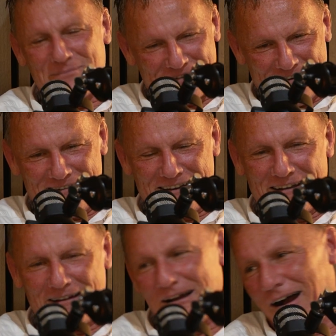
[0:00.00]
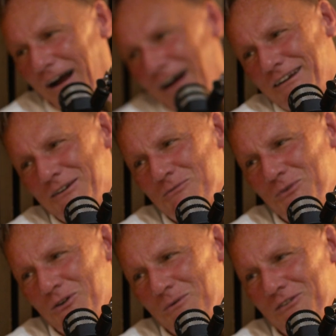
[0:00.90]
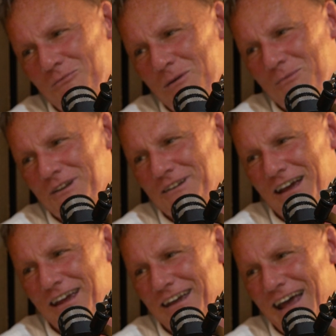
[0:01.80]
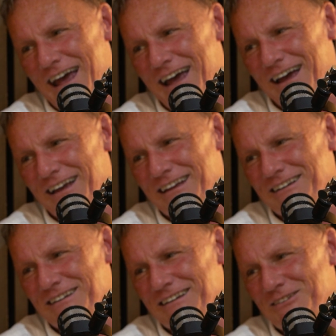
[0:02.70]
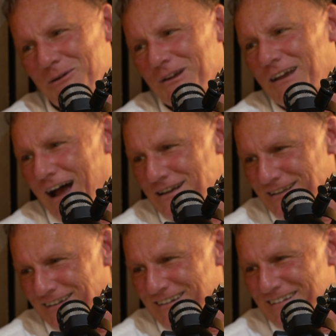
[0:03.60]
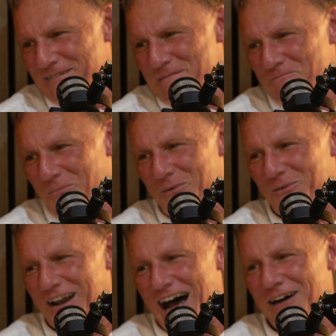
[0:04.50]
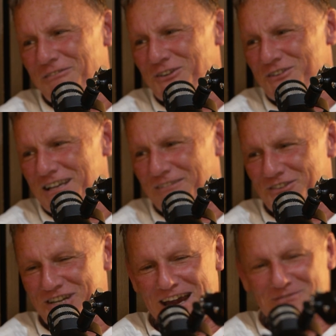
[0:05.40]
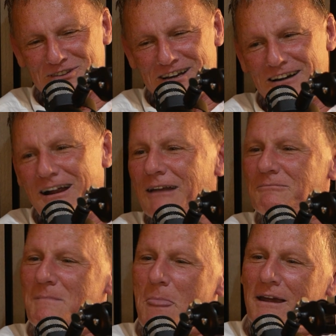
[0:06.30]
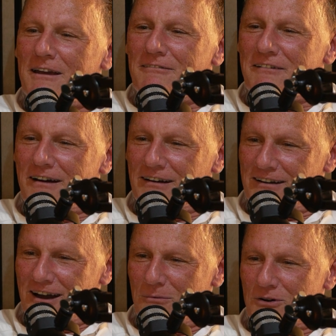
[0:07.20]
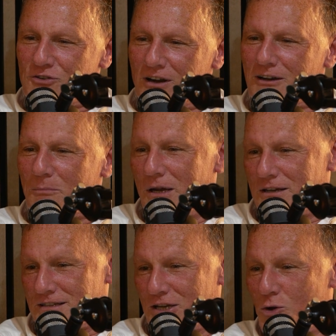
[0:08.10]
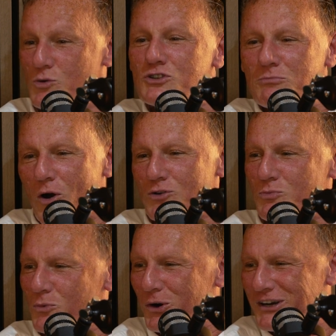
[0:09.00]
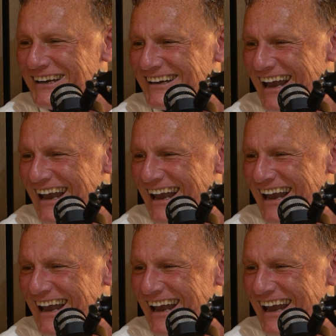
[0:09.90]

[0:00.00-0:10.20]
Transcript: Yeah, absolutely. I think you might remember the day in Dublin Castle. We were laughing, yourself and James were there, and Fergal and I were trying to compete to see who was the most working